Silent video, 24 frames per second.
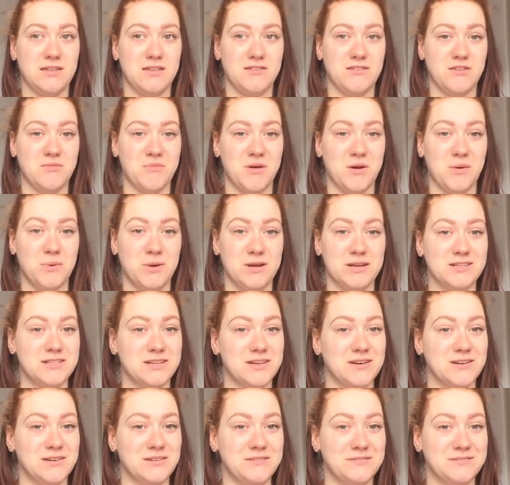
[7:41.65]
through my
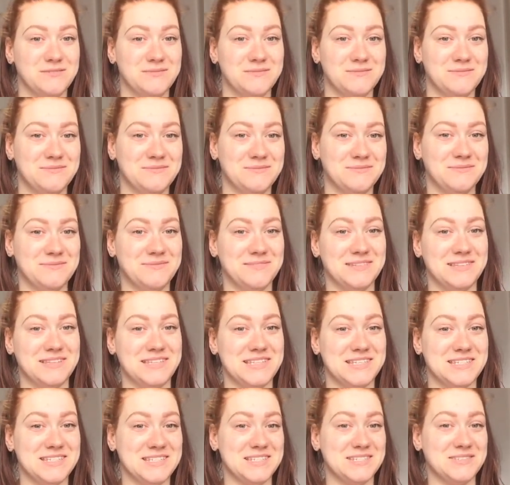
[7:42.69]
window.
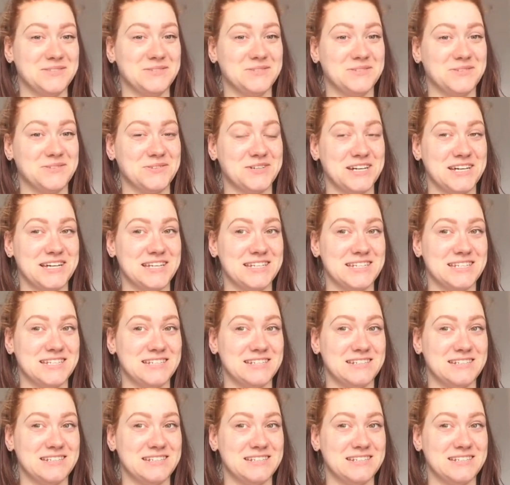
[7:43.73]
This is awkward.